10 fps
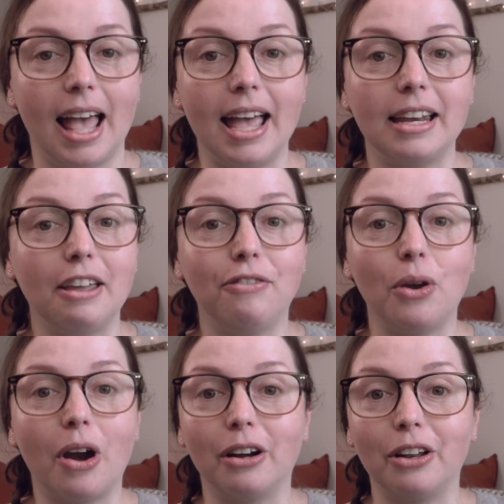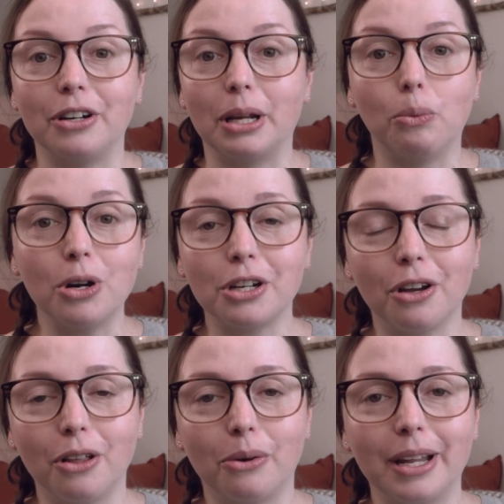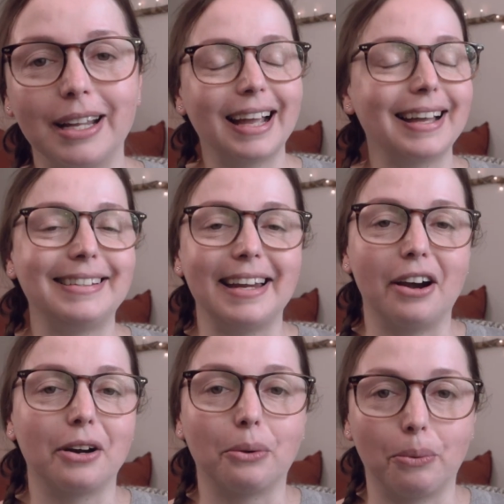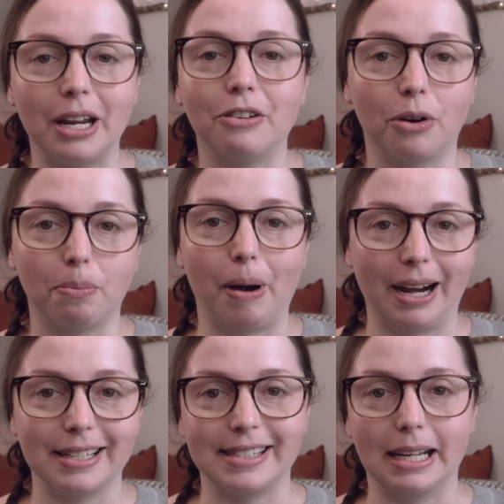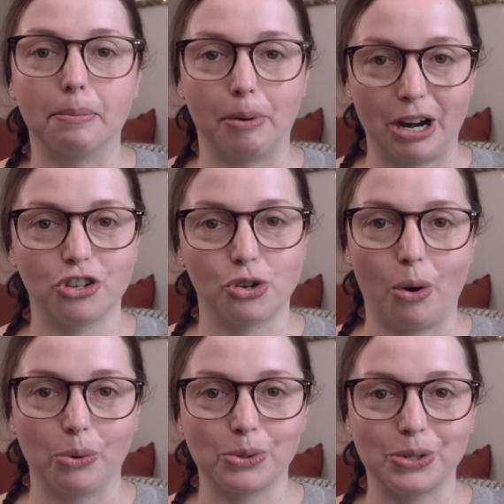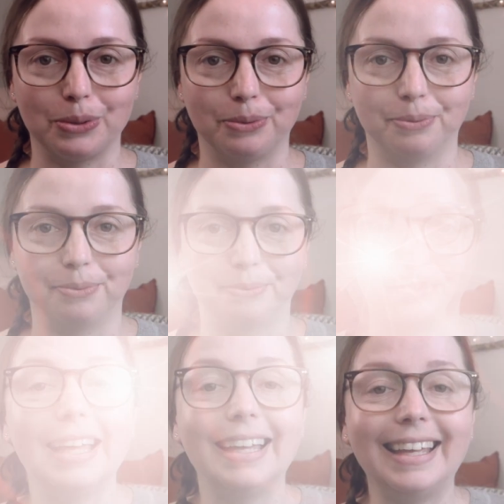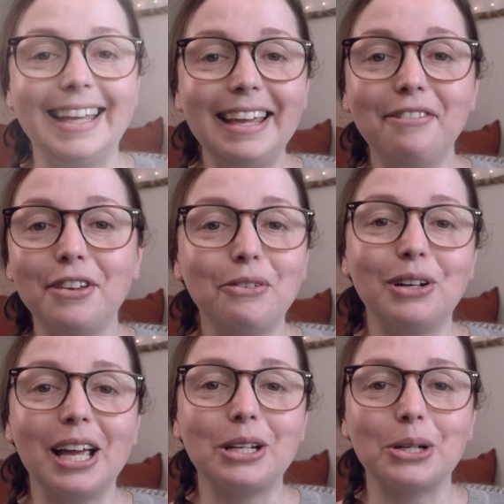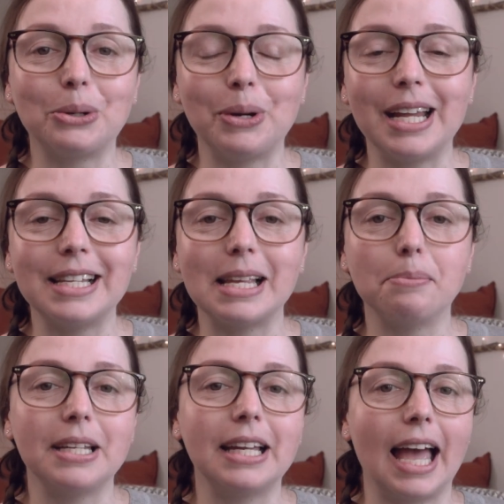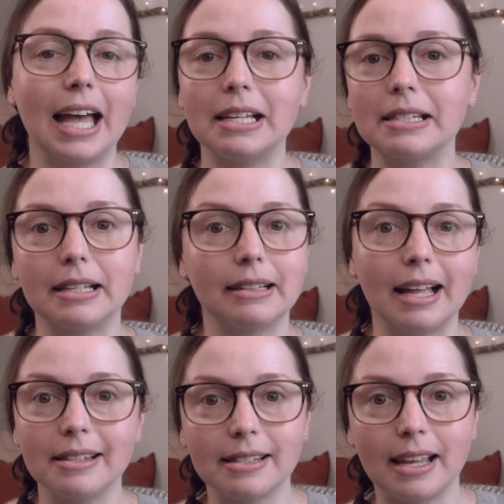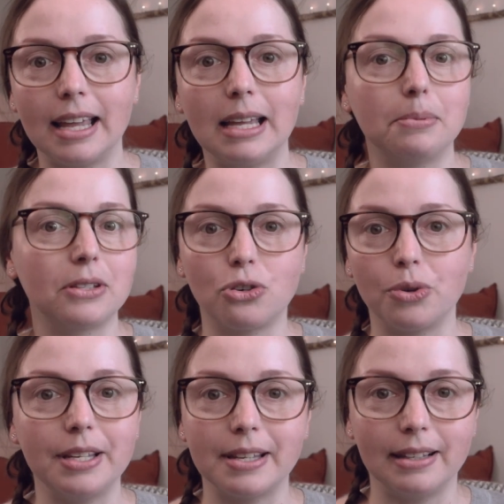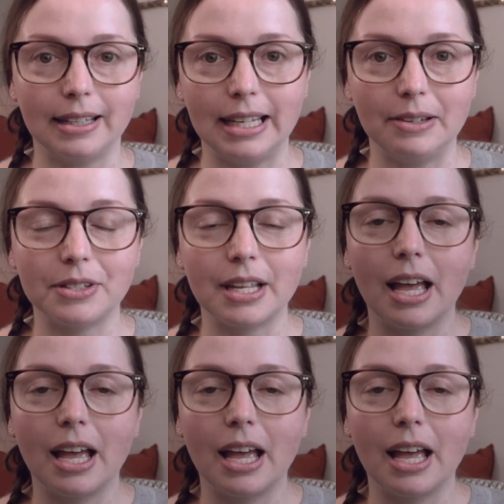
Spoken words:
And if you are learning watercoloring, they are great for practicing brush strokes. If you would like to create something else than landscapes, trees and leaves,